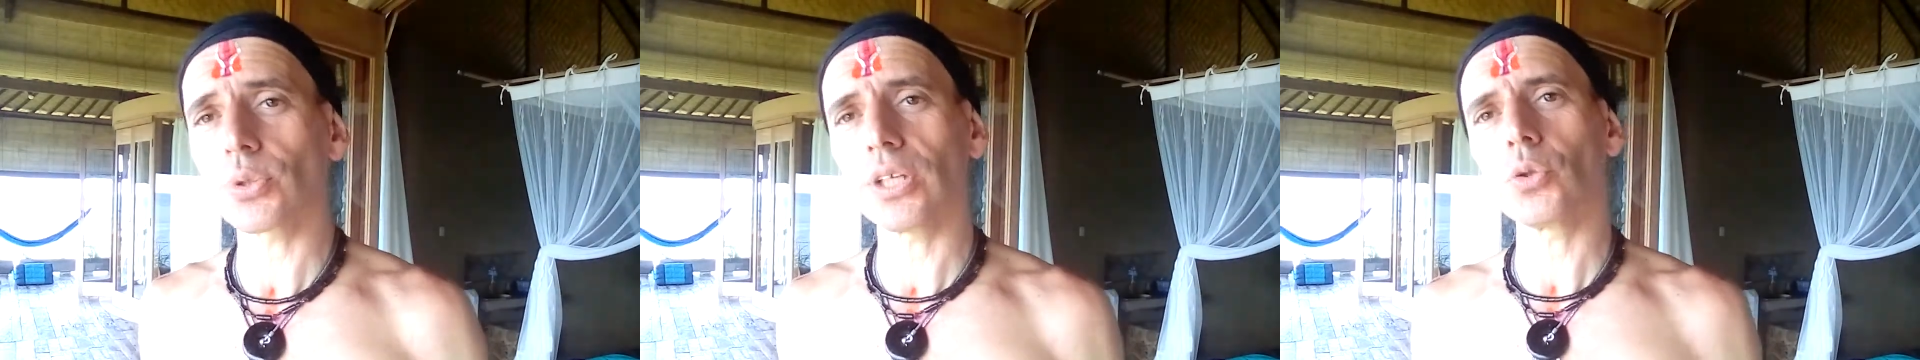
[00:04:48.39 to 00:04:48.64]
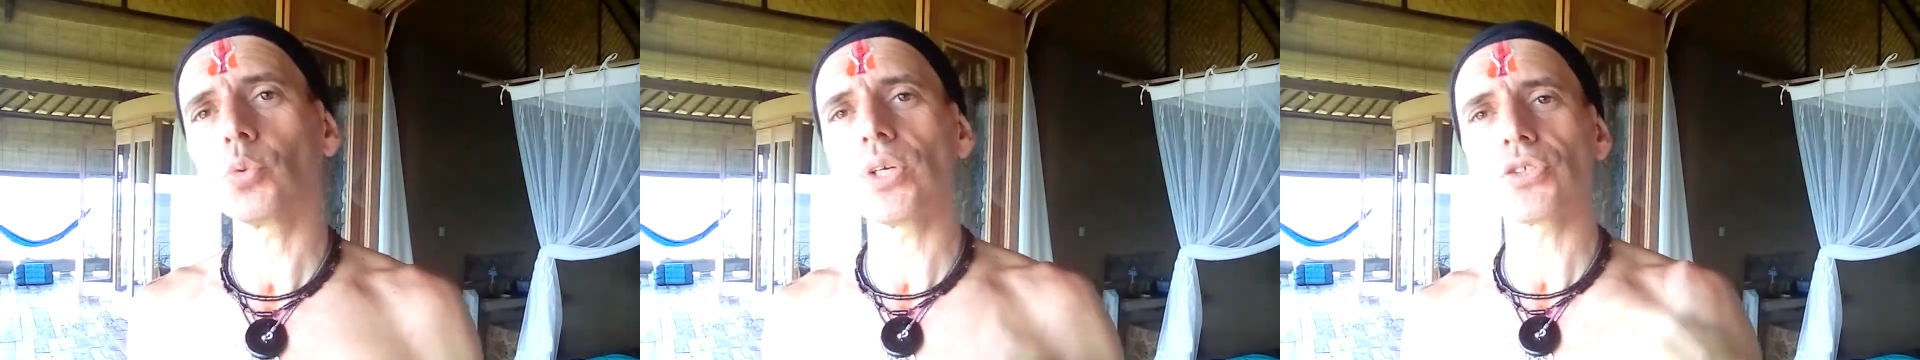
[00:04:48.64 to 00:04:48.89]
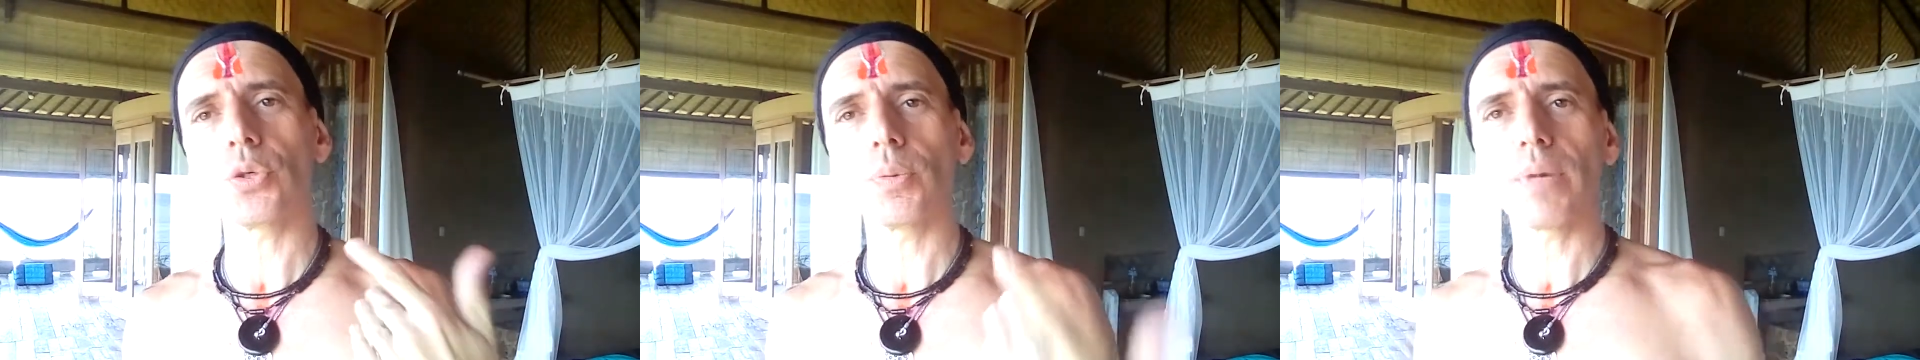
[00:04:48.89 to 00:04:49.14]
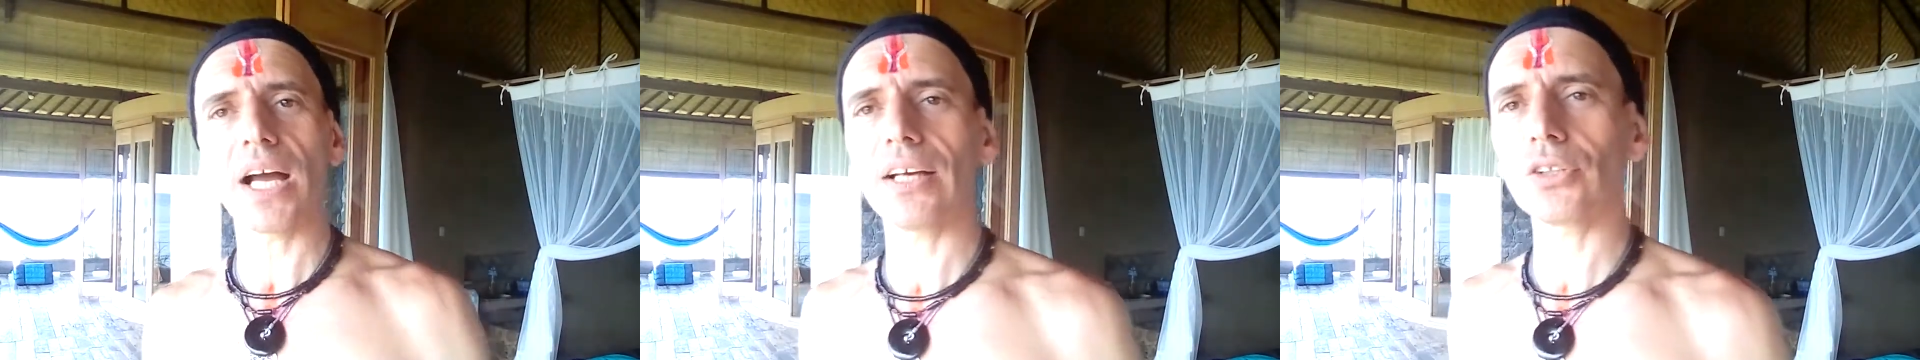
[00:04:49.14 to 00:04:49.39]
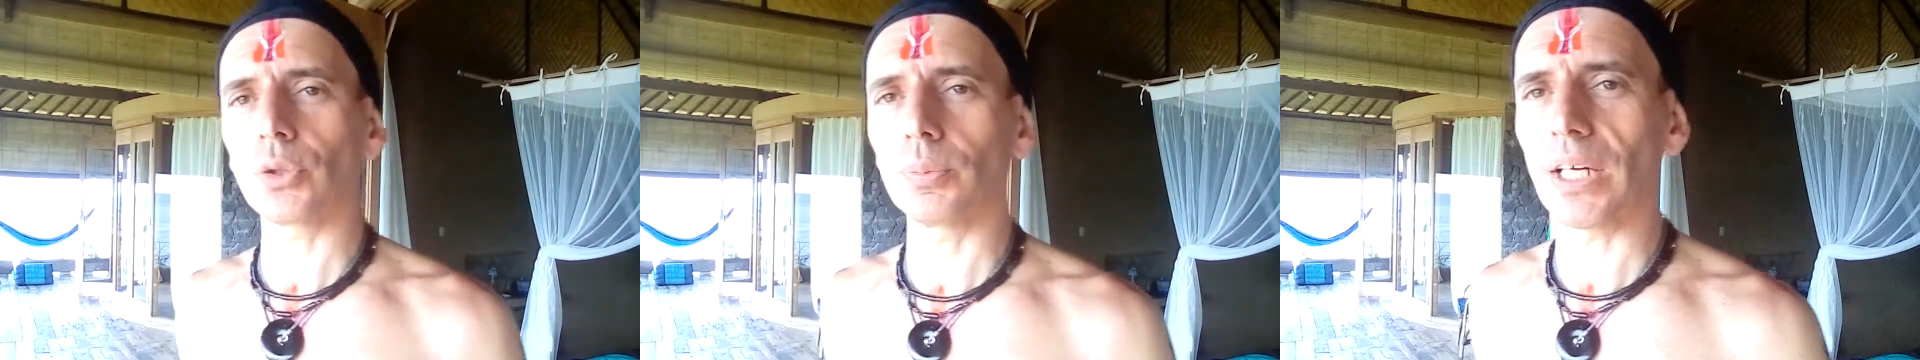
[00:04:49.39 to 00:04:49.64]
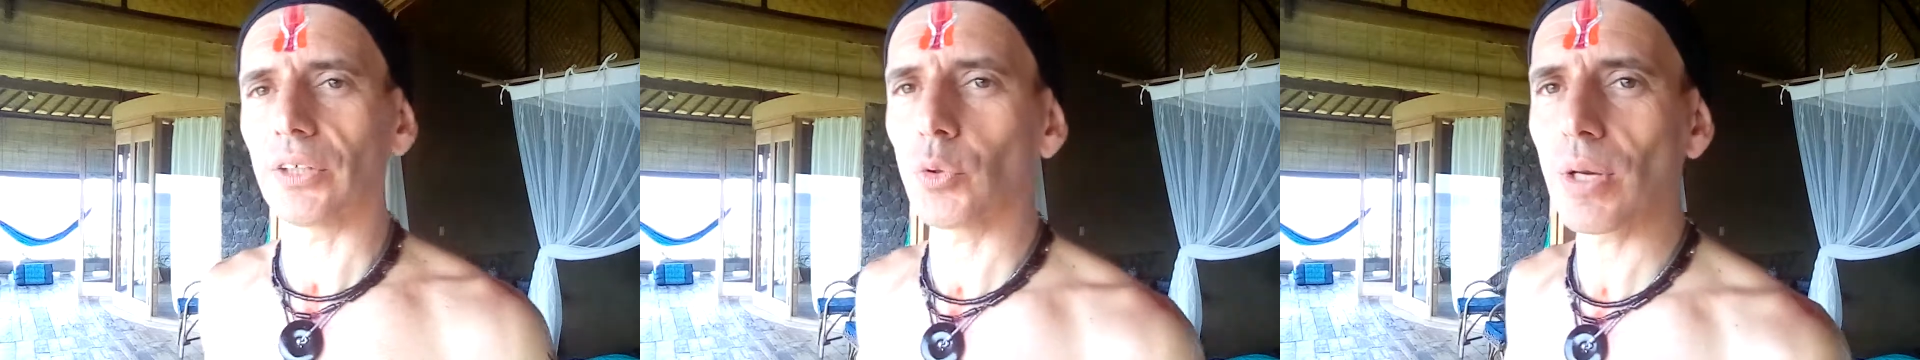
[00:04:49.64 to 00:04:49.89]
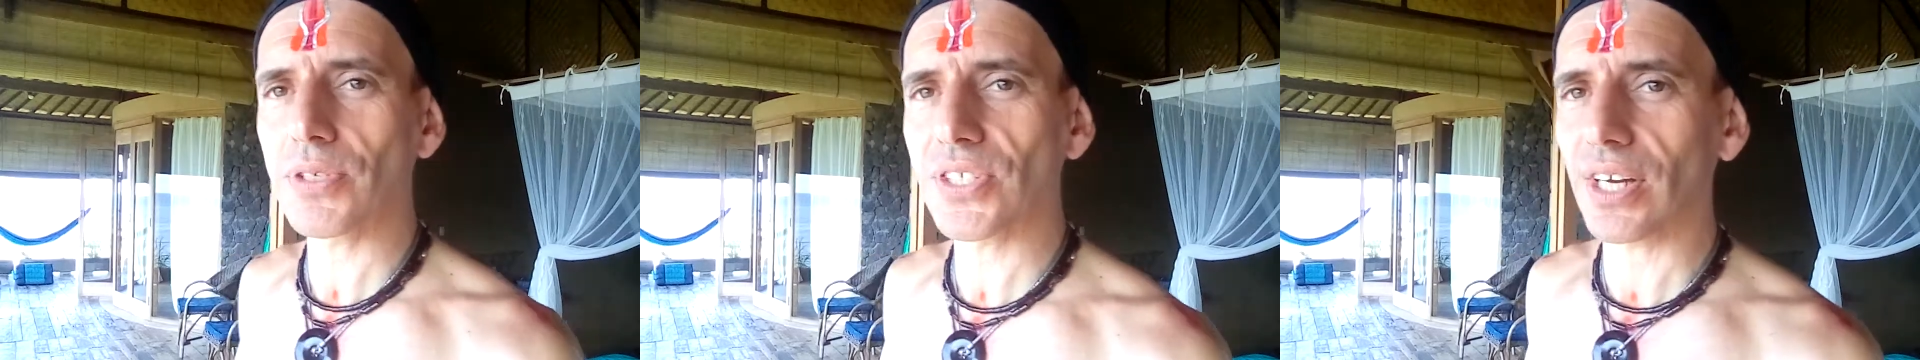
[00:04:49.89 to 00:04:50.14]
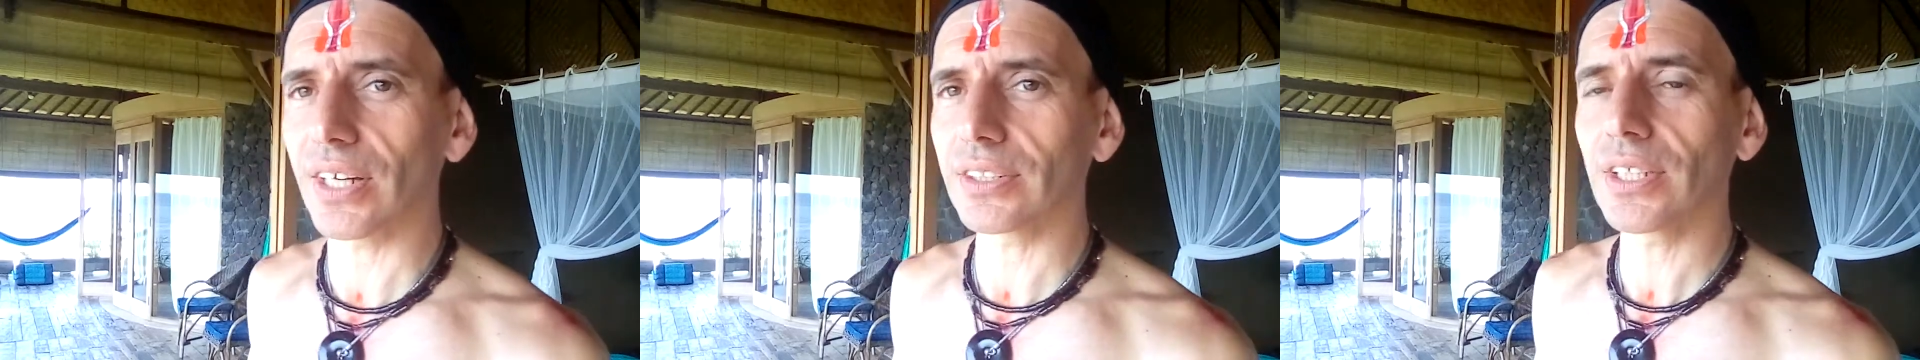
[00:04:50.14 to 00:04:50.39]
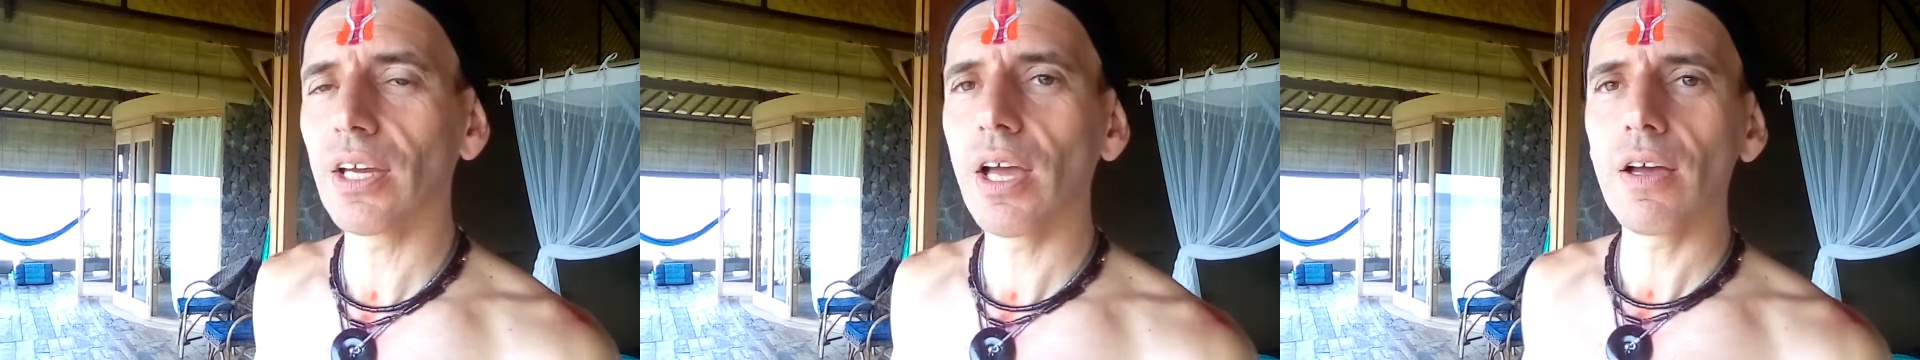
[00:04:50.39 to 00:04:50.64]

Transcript: you can always go back to my website,